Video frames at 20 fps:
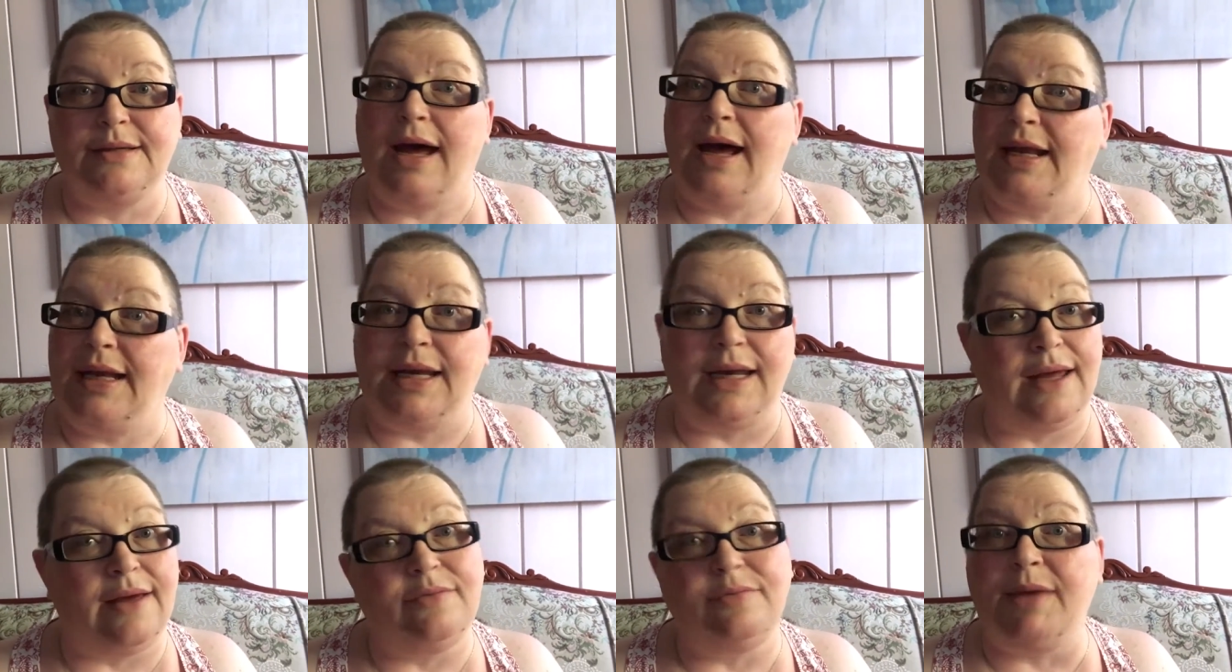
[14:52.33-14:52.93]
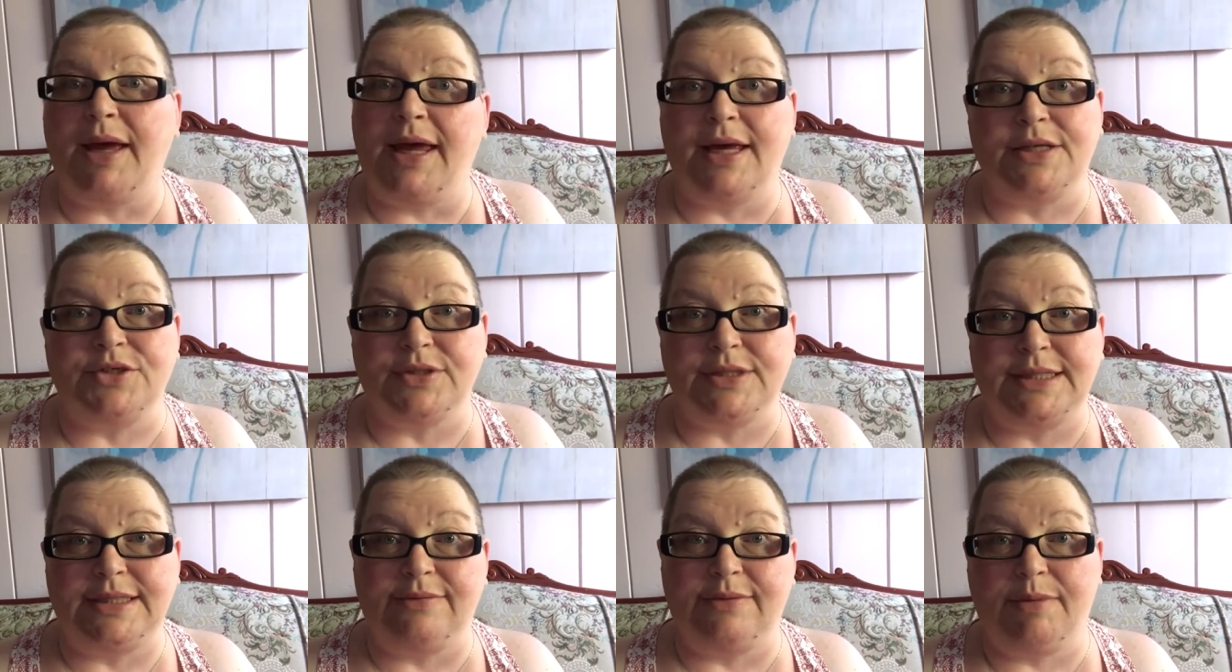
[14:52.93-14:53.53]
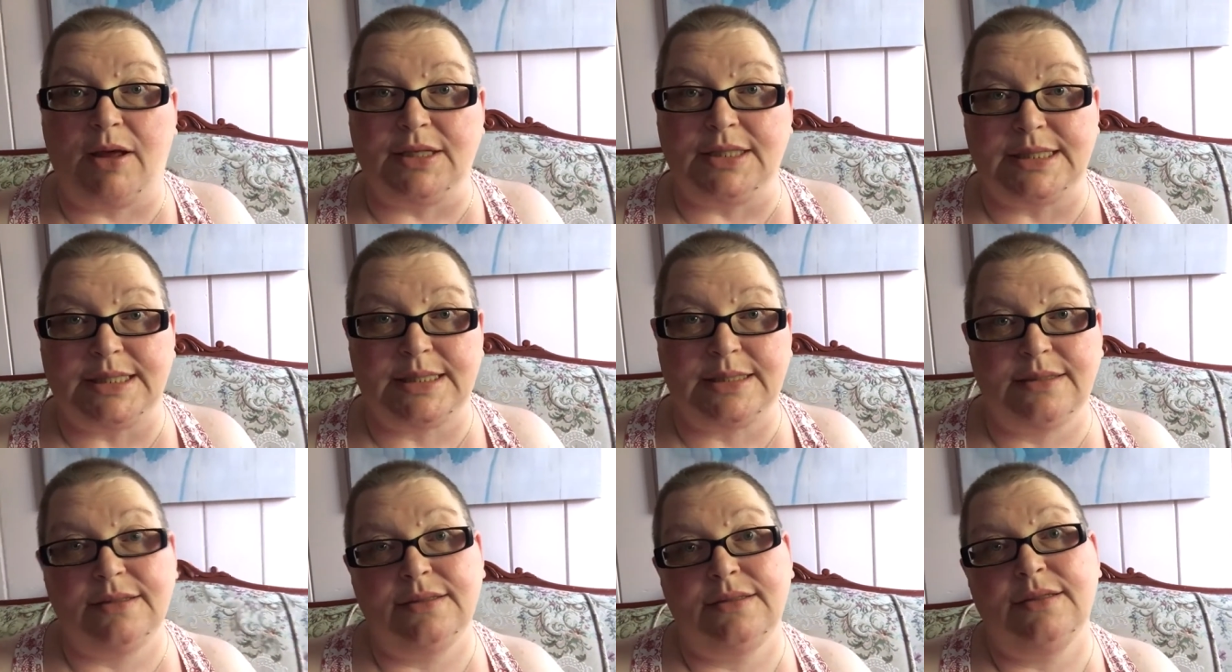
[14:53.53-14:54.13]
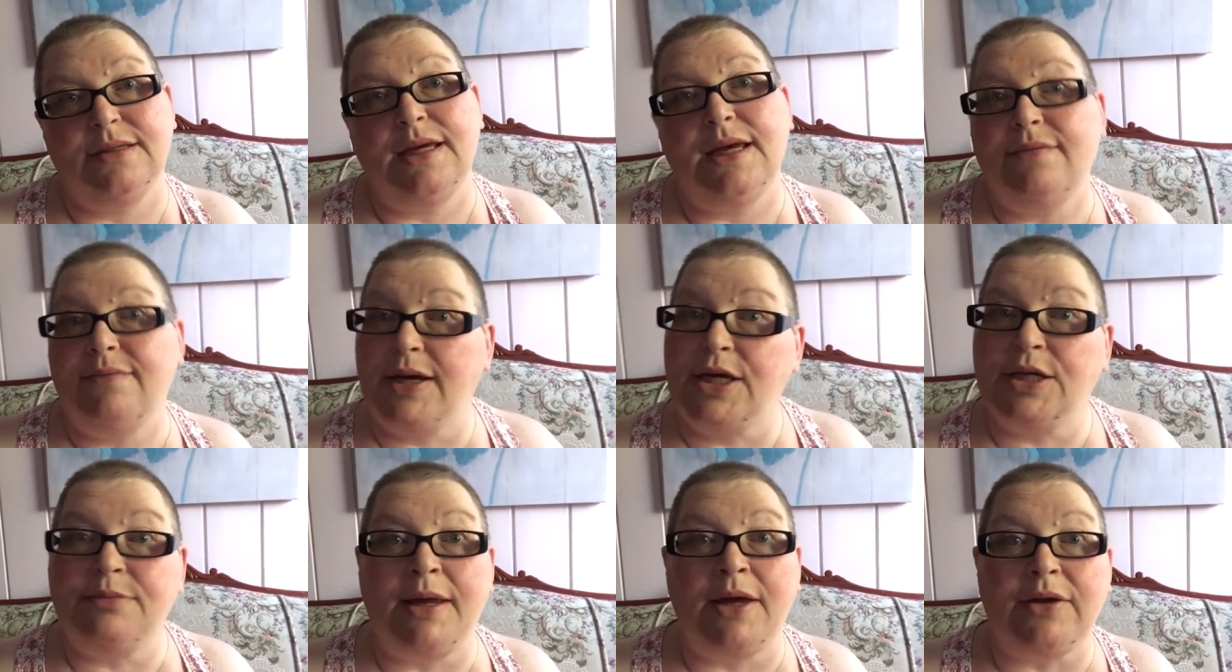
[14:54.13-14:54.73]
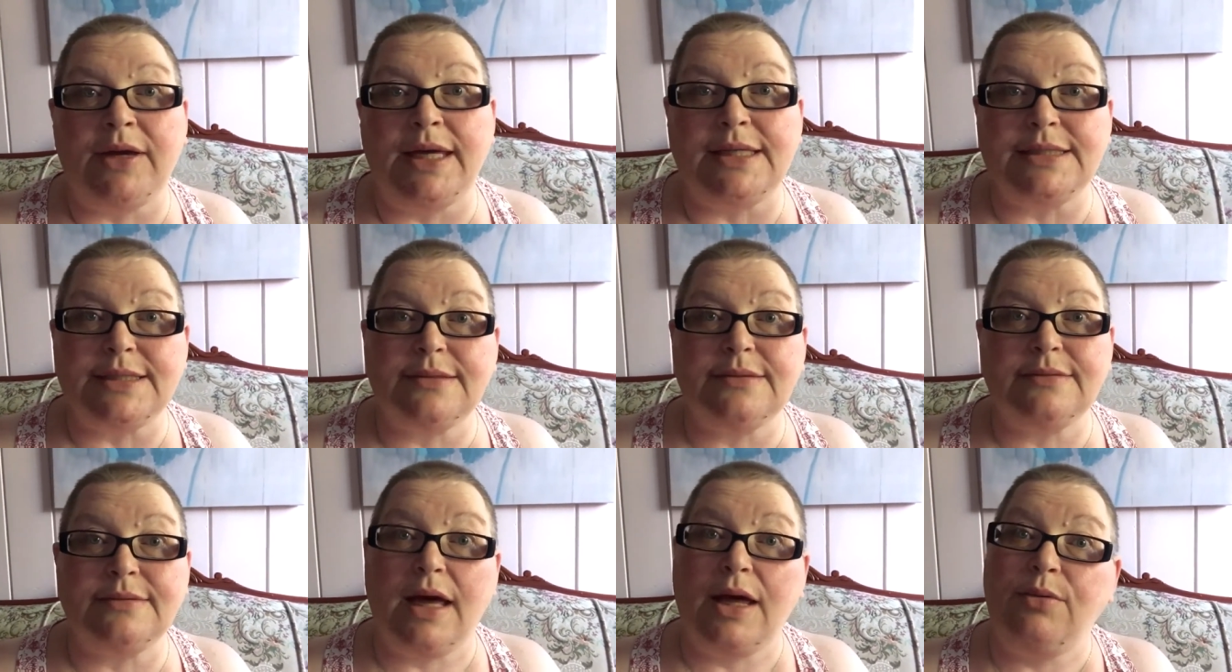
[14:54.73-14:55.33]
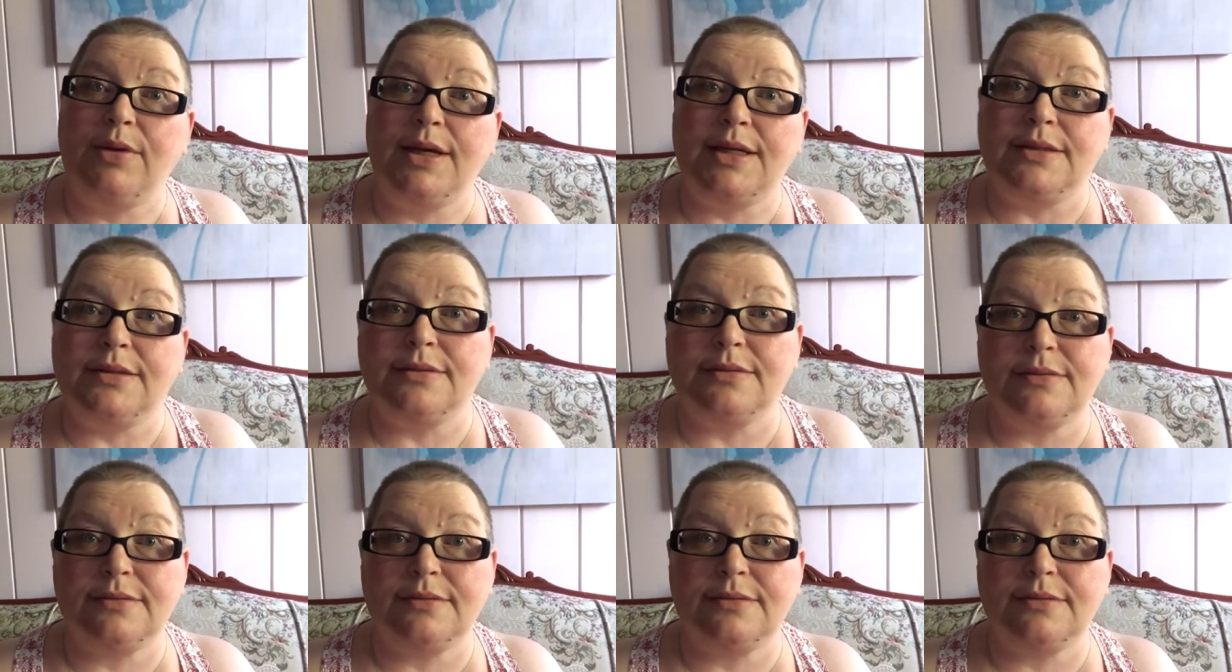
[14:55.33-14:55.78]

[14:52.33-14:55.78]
I love my Android TV box. If I could marry it, I would.